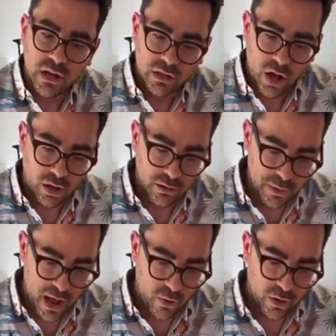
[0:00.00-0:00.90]

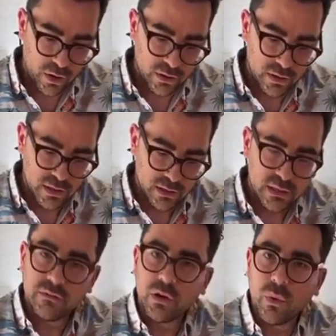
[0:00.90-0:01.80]
CAULIPOWER,
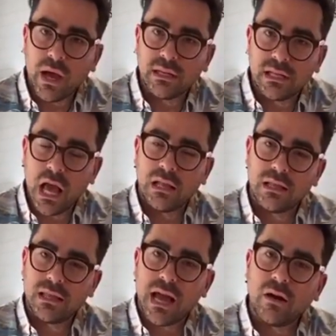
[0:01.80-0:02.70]
giving away
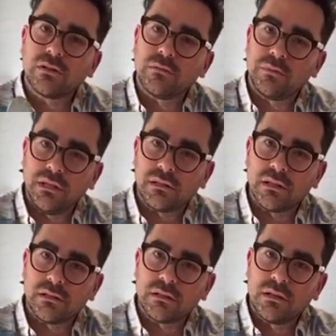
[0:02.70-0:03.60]
10,000
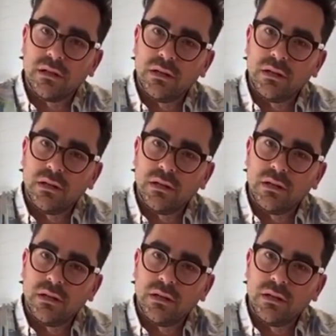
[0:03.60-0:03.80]
pizzas